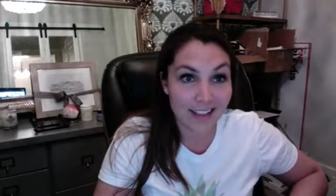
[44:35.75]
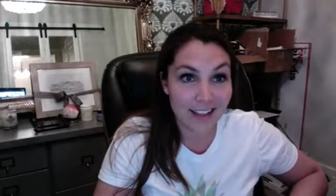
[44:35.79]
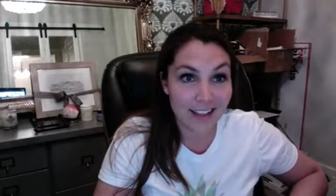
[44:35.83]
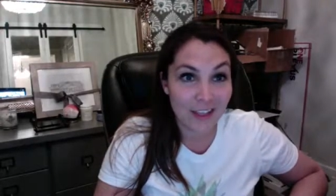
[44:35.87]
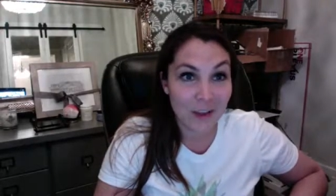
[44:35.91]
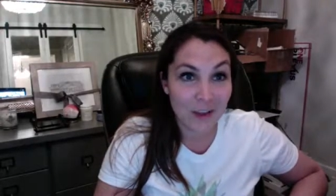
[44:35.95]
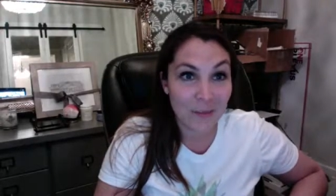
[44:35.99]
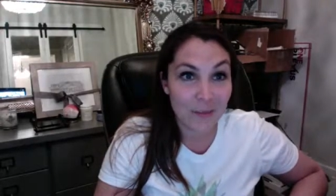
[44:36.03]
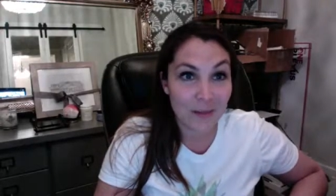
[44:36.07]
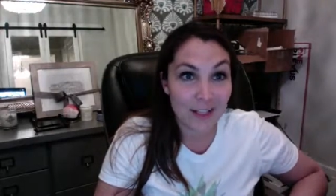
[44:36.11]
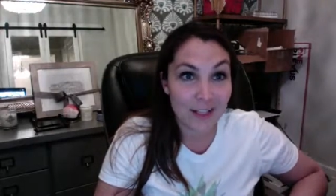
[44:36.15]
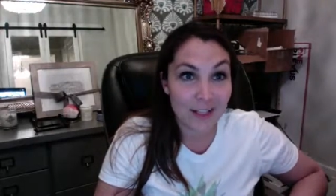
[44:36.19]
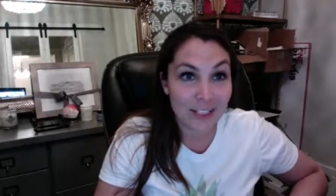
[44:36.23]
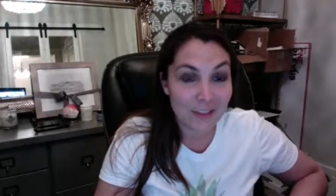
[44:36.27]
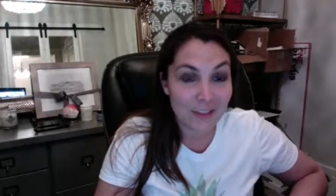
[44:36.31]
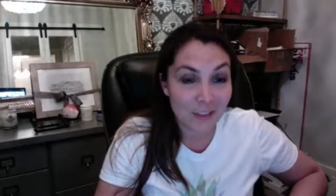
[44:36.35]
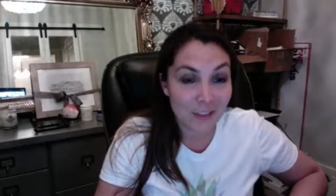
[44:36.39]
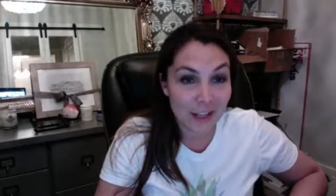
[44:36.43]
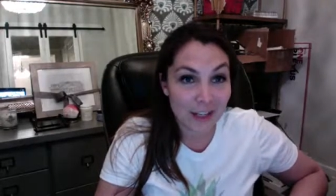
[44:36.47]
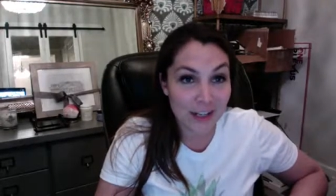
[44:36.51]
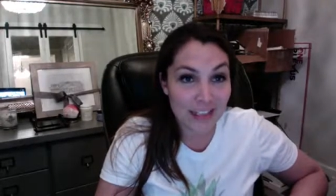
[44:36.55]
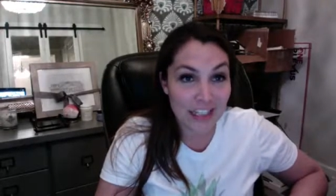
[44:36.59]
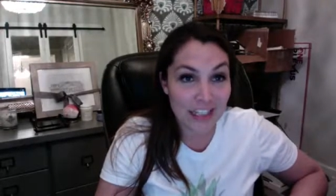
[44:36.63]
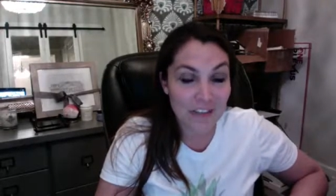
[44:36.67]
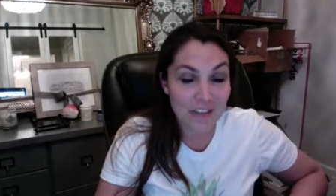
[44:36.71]
Their biggest fear
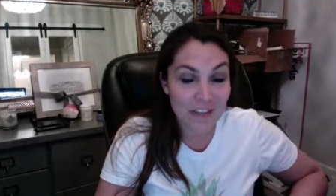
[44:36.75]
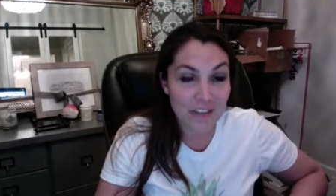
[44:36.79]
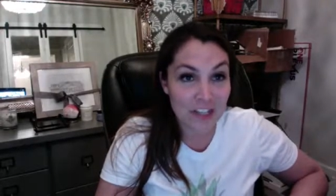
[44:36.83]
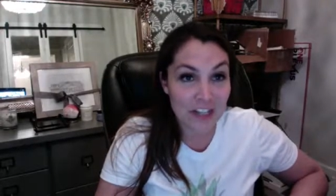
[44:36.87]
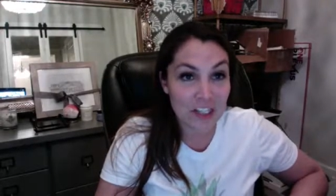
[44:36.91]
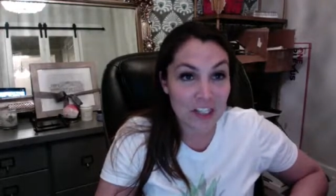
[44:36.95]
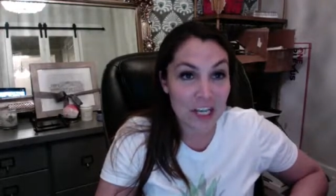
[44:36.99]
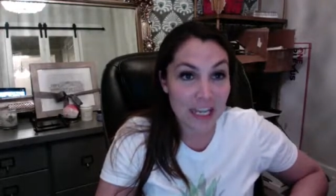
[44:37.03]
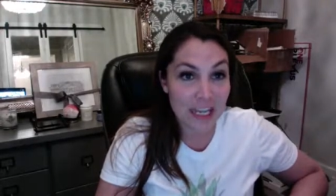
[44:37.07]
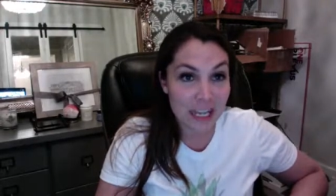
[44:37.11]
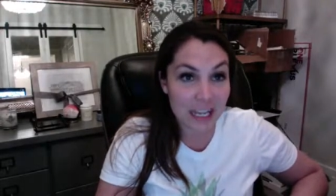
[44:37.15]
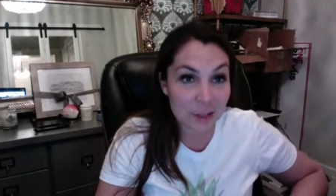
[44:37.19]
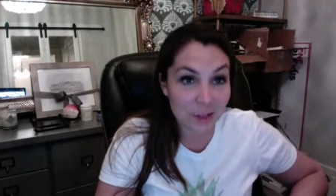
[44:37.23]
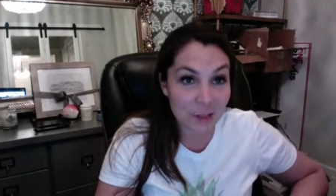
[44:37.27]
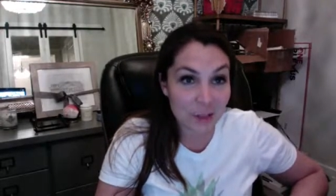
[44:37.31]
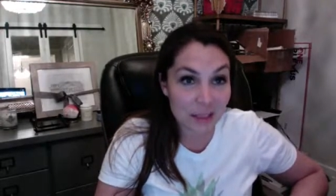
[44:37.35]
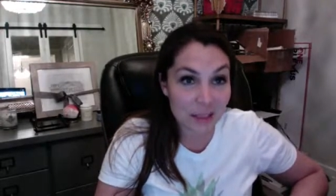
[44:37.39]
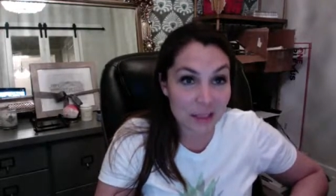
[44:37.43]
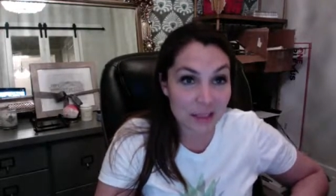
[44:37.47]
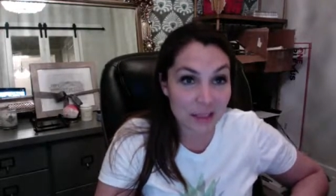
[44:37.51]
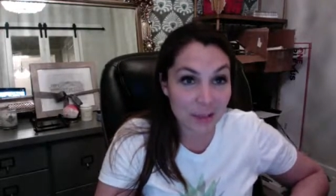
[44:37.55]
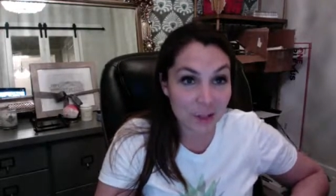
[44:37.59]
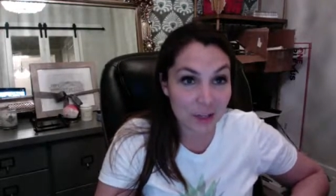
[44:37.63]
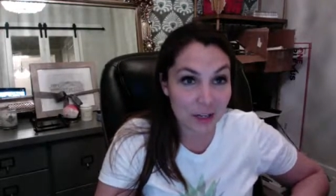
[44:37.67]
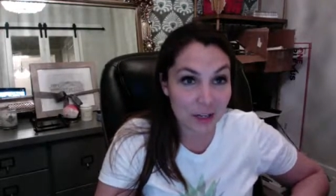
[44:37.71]
is if I check in with
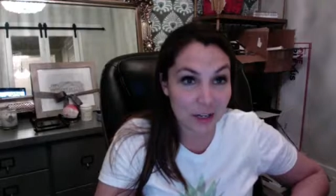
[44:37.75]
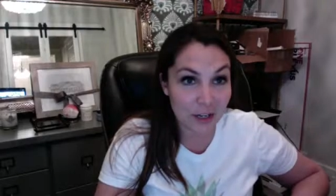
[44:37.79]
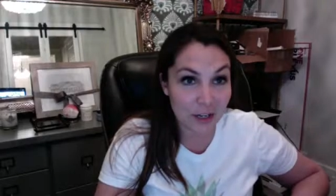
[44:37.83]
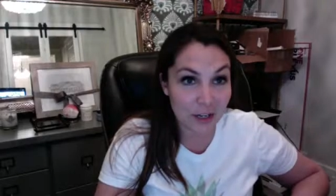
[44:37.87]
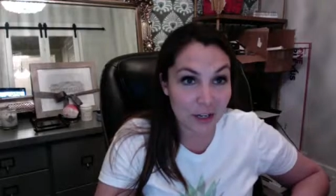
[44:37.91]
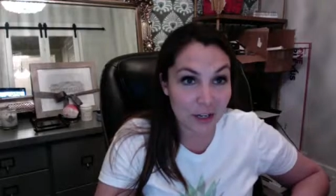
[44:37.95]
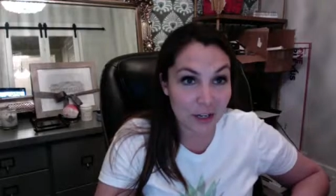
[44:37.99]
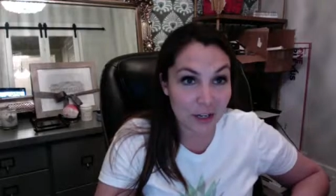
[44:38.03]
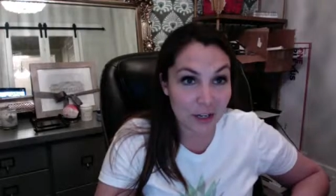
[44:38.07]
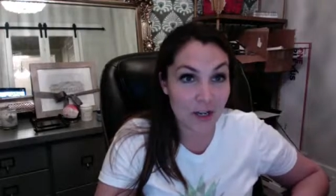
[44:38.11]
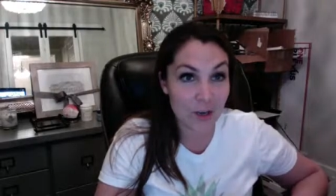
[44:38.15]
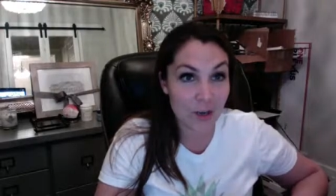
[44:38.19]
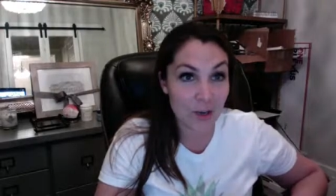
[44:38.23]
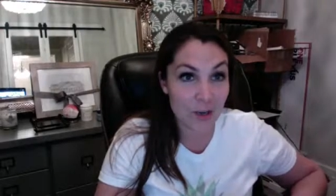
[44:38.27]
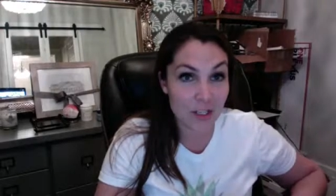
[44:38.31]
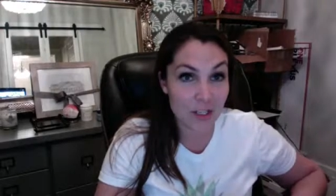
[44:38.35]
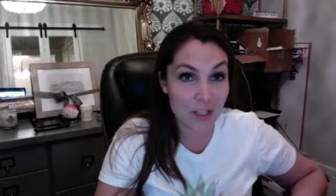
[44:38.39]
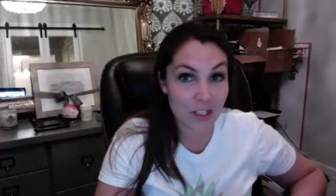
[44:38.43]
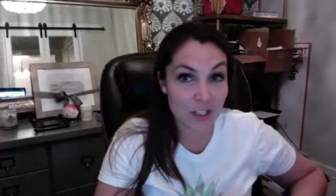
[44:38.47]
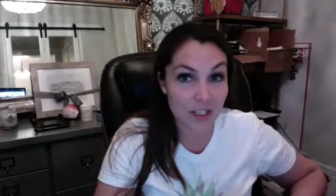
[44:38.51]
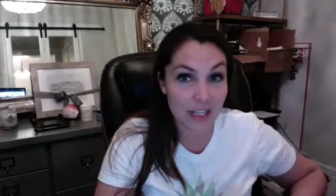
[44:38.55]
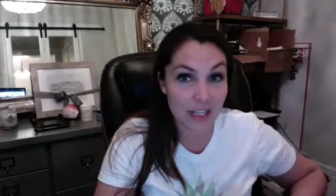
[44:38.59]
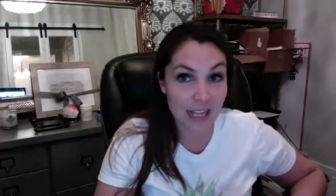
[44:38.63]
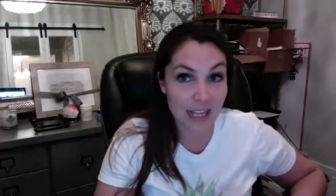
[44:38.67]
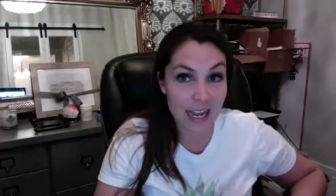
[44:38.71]
them, they're going to ask me a
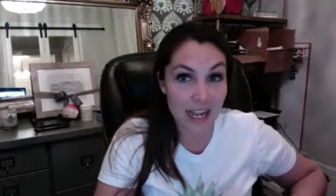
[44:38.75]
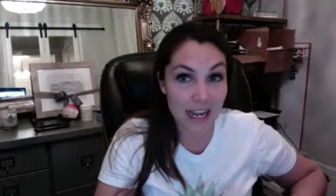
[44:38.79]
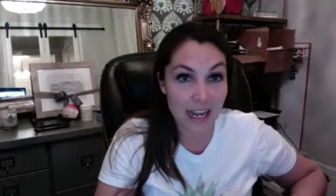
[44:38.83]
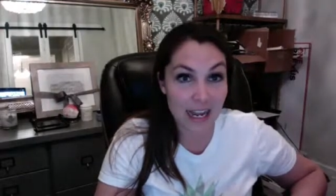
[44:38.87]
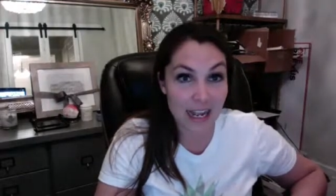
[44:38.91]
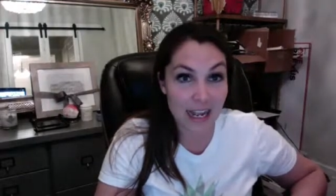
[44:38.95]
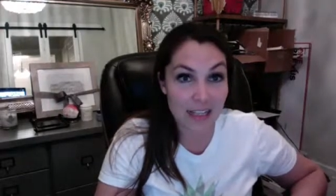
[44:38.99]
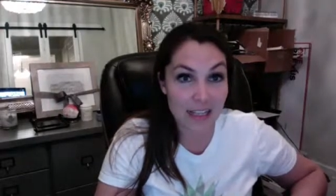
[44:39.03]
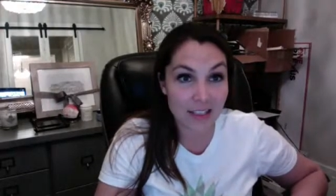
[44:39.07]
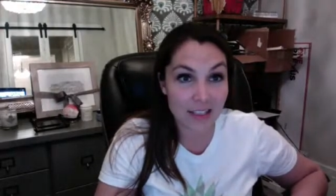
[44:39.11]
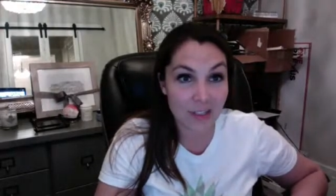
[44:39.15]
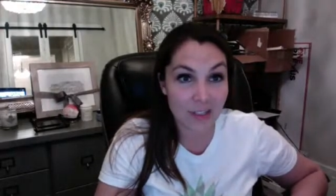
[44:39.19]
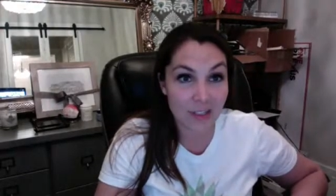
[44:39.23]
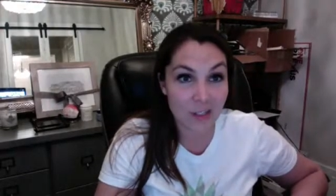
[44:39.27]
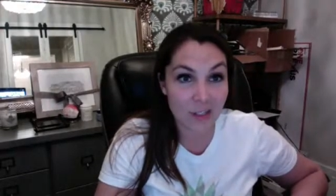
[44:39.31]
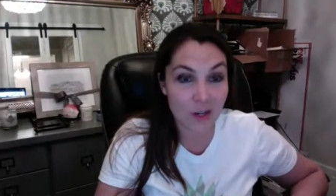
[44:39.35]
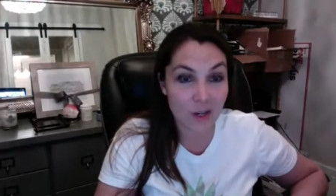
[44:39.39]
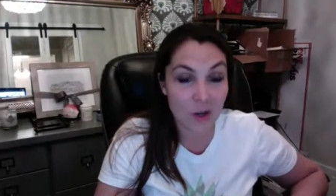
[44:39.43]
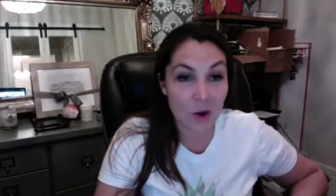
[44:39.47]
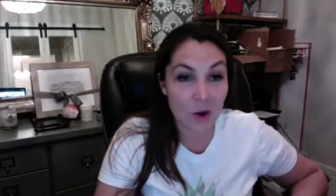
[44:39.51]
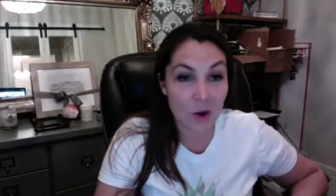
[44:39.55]
question I can't answer,